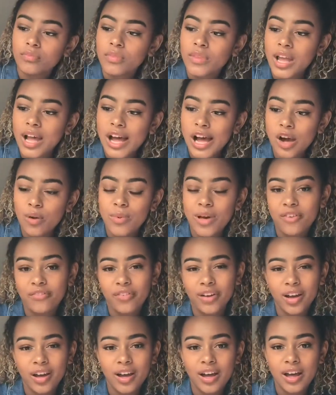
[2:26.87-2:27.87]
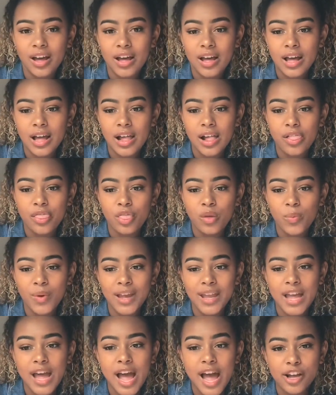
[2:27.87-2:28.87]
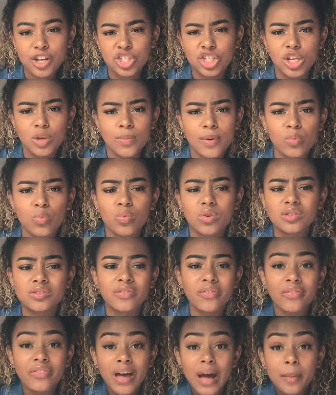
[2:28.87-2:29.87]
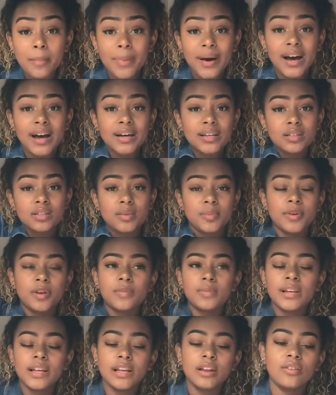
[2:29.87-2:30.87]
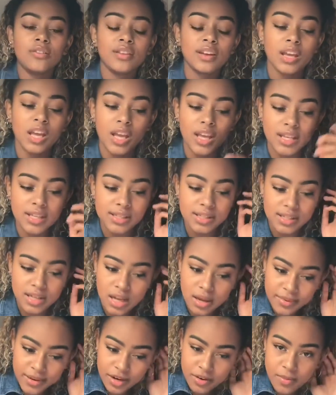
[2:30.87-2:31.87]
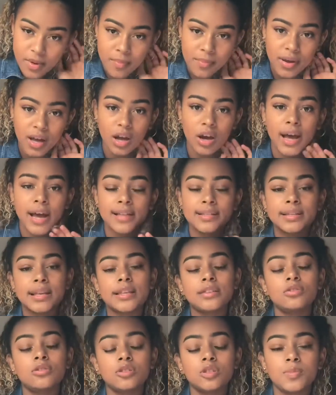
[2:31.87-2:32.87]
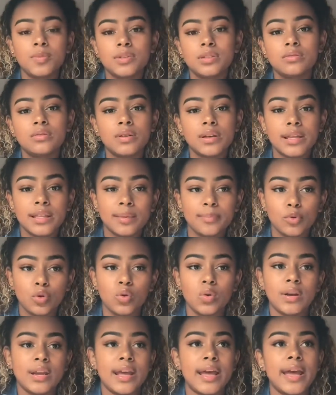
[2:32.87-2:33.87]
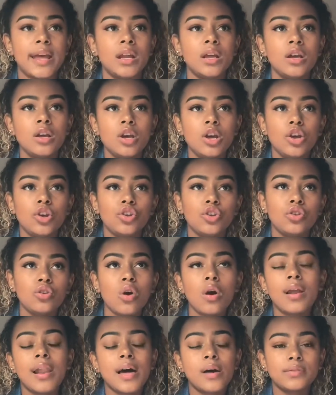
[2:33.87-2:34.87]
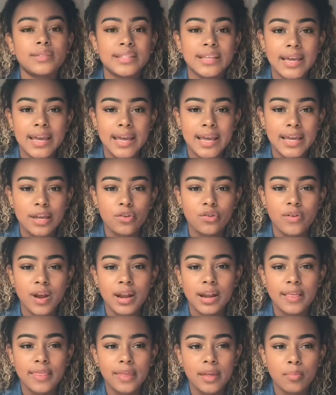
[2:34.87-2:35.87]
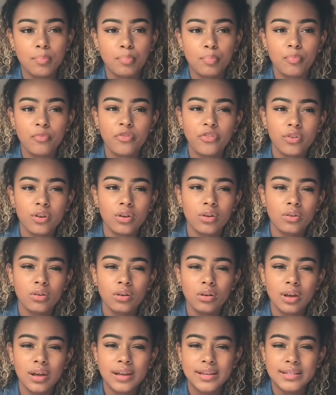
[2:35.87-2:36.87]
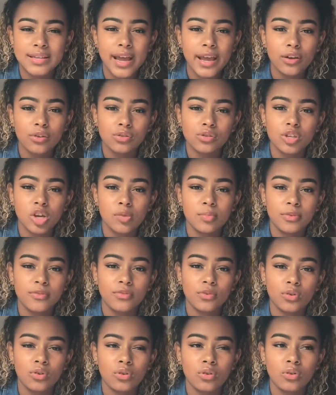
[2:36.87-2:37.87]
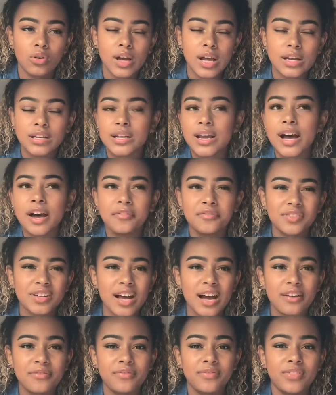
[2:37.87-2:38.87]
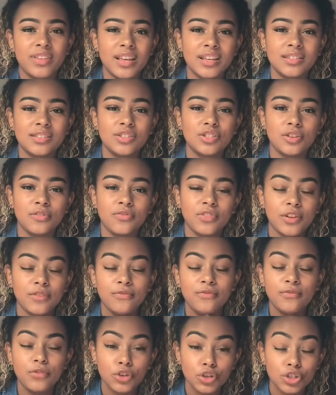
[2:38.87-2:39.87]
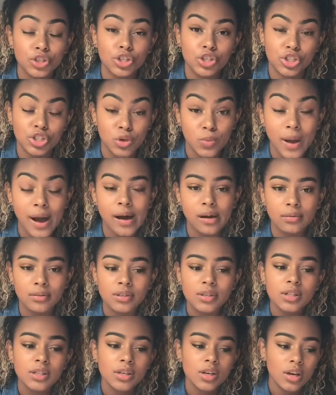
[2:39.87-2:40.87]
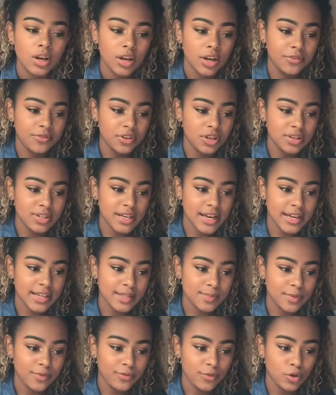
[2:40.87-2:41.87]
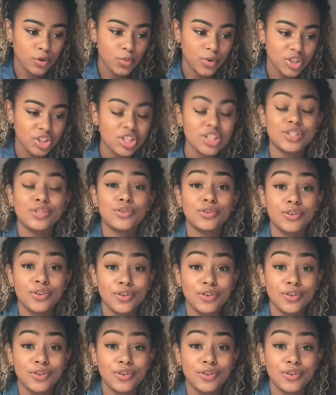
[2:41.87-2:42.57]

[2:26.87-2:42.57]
However, the way it actually went wasn't that bad, to be completely honest. I mean, I remember I had to get to hospital in the morning. You're not allowed to eat or anything for a day or so before, and you have to have this stuff that flushes you out a few days before, which is